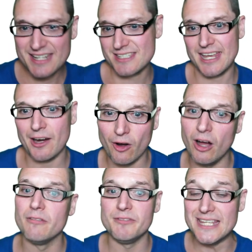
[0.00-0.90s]
care
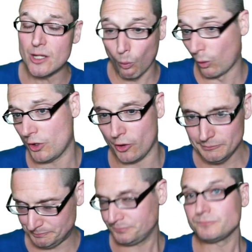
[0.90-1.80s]
of the order.
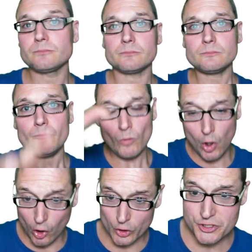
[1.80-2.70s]

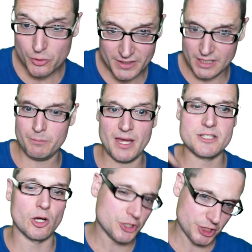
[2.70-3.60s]
Also, the embeds, I'll
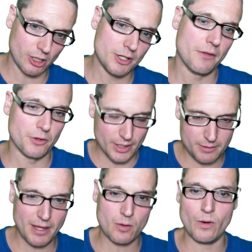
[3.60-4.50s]
share another
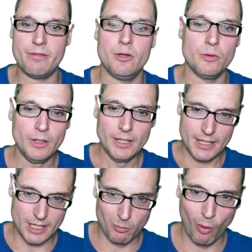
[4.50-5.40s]
embed with you in
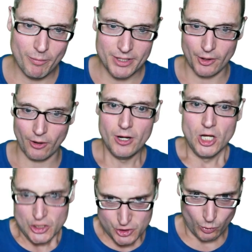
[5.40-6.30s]
a moment here.
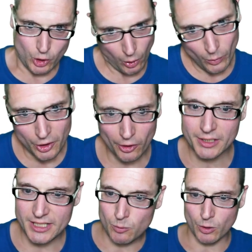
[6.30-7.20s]
So, co occurring
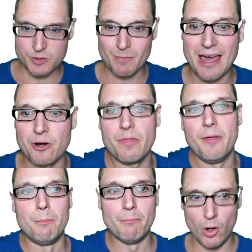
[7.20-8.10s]
keywords matter the
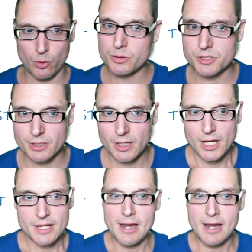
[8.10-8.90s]
most. Now,